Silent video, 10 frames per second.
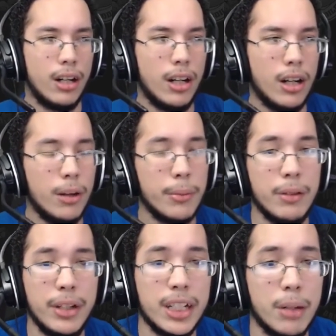like
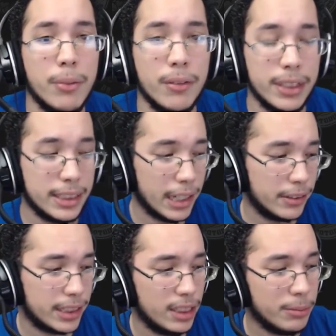recap of the entire
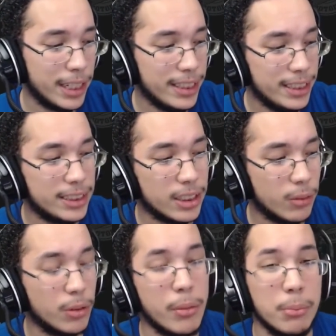team and each of
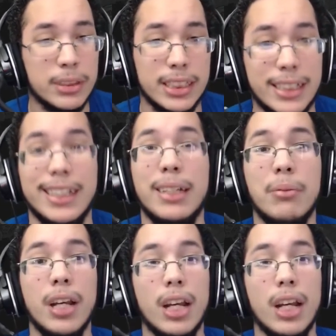the members in the team.